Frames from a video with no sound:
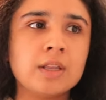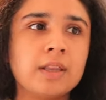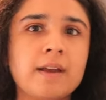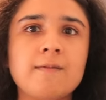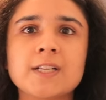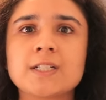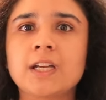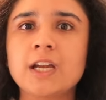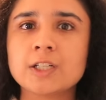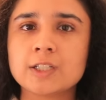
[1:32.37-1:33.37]
the
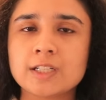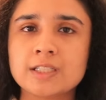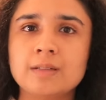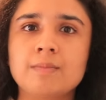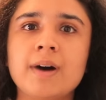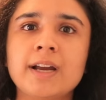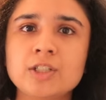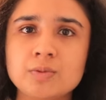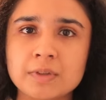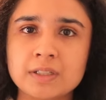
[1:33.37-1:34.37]
investigations, the
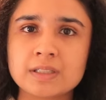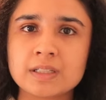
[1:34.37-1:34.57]
managements,